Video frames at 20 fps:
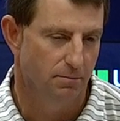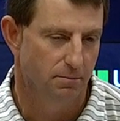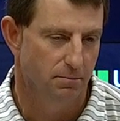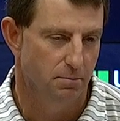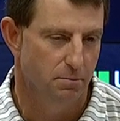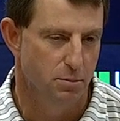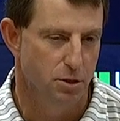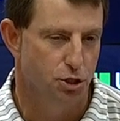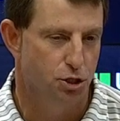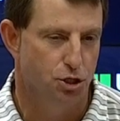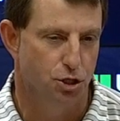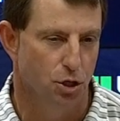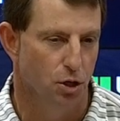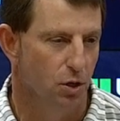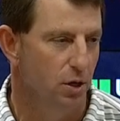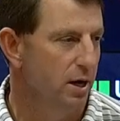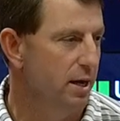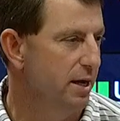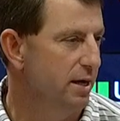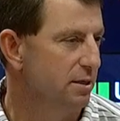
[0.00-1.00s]

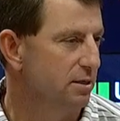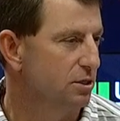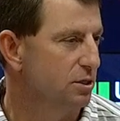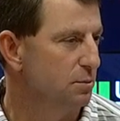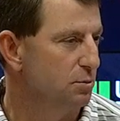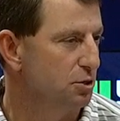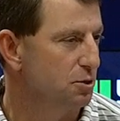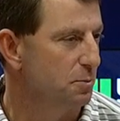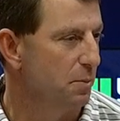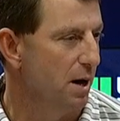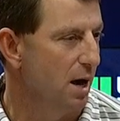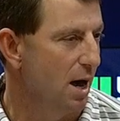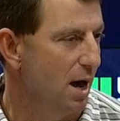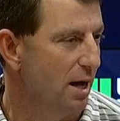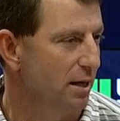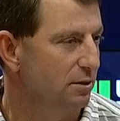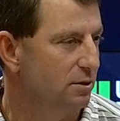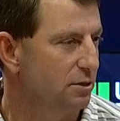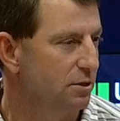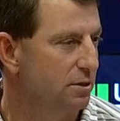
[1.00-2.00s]
maturity in some
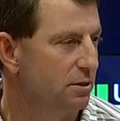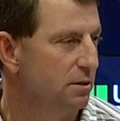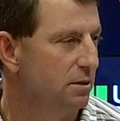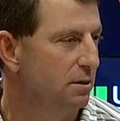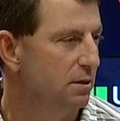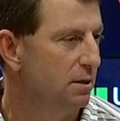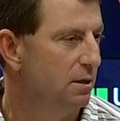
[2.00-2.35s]
spots,